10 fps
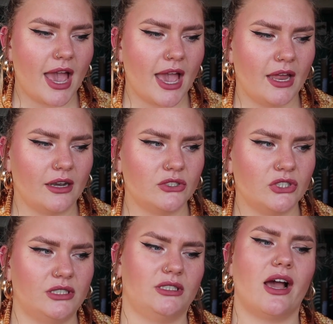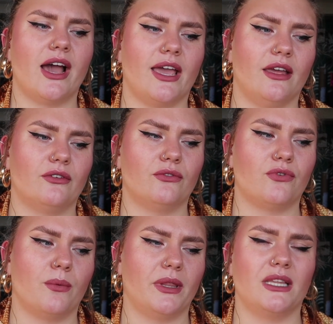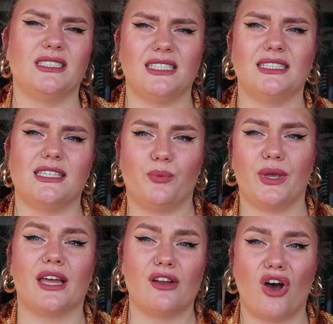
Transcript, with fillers: And she died from a disease that we can